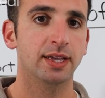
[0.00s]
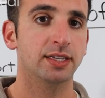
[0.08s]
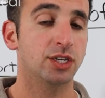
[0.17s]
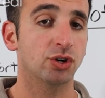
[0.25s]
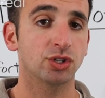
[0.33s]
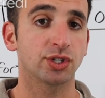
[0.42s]

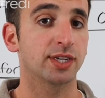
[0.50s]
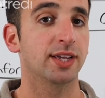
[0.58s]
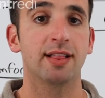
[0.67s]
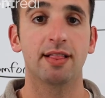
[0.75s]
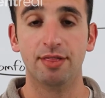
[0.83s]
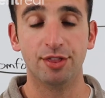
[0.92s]
Seriously,
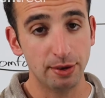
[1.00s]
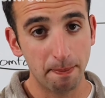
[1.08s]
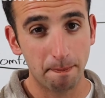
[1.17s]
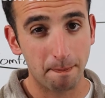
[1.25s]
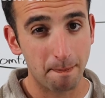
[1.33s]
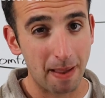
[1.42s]

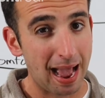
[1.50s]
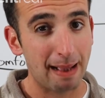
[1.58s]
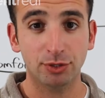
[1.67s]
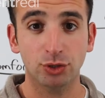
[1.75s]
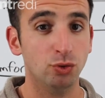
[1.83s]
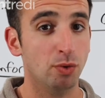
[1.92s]
the
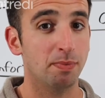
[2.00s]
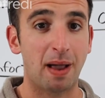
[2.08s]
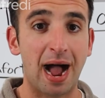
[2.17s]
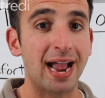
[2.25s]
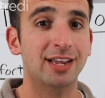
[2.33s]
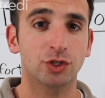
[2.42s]
absolute
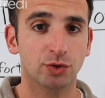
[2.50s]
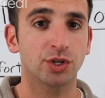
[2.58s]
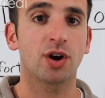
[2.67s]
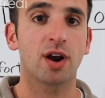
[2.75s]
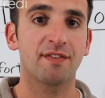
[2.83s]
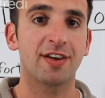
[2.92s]
highest
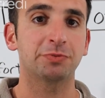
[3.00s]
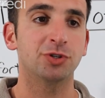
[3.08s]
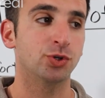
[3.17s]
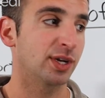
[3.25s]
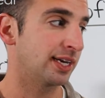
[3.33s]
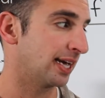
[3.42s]
return on
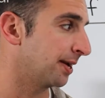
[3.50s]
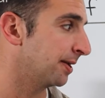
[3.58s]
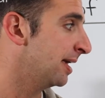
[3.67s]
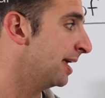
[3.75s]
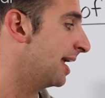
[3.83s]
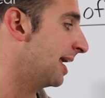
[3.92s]
investment you can get,
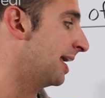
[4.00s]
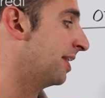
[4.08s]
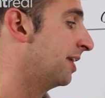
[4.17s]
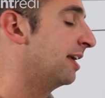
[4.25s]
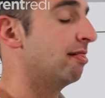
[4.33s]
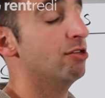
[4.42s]

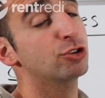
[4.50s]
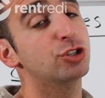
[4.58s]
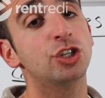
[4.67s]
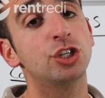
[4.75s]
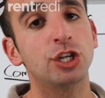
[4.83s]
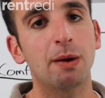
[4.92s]
and there's
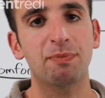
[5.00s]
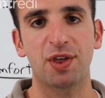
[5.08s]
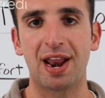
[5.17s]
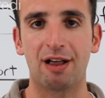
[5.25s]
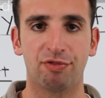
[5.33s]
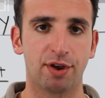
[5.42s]

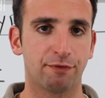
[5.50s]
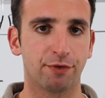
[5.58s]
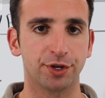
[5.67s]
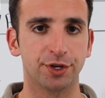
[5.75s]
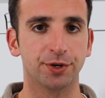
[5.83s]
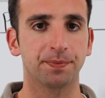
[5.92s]
something out there
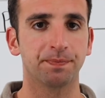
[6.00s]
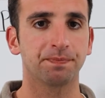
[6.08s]
for you.